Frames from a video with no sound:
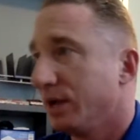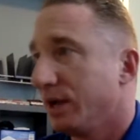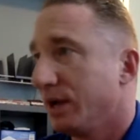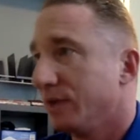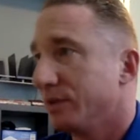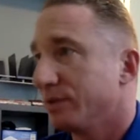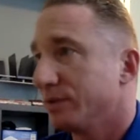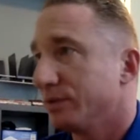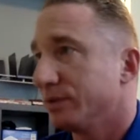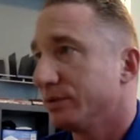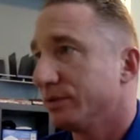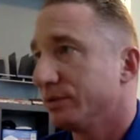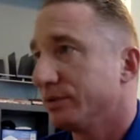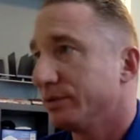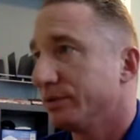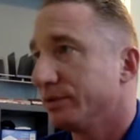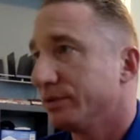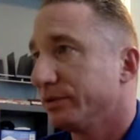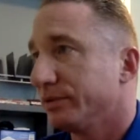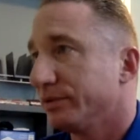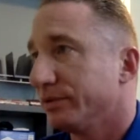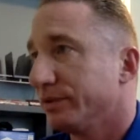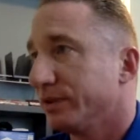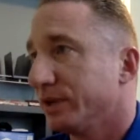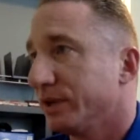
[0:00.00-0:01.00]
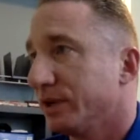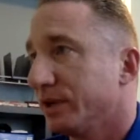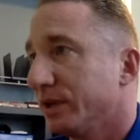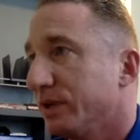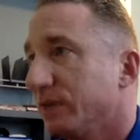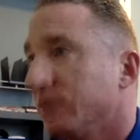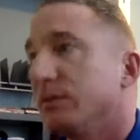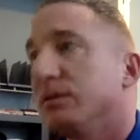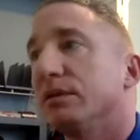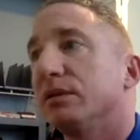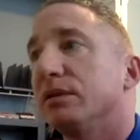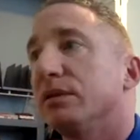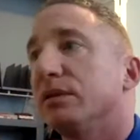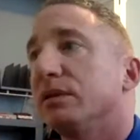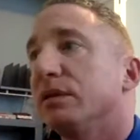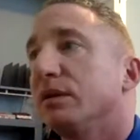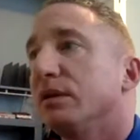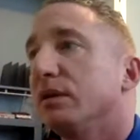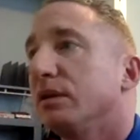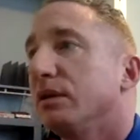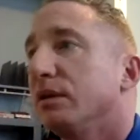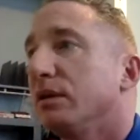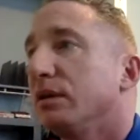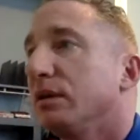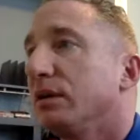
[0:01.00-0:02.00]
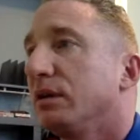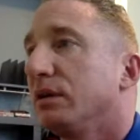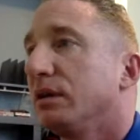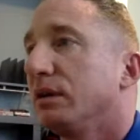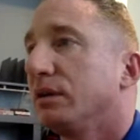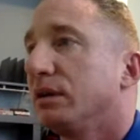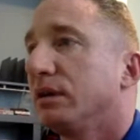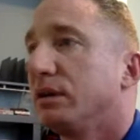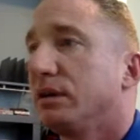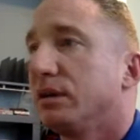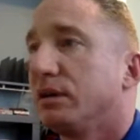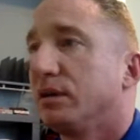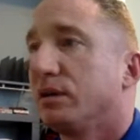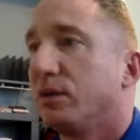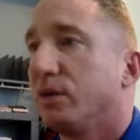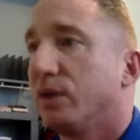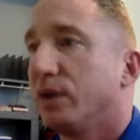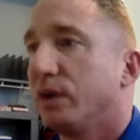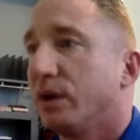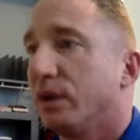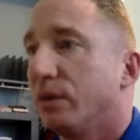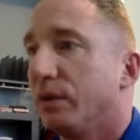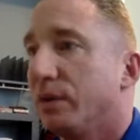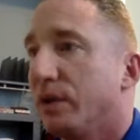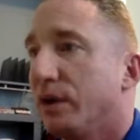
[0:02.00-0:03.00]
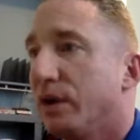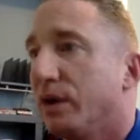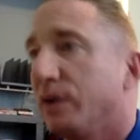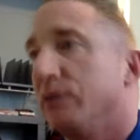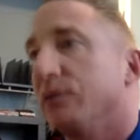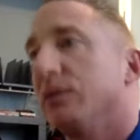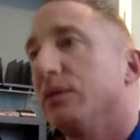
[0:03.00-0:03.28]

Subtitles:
absolutely forget where I'm at.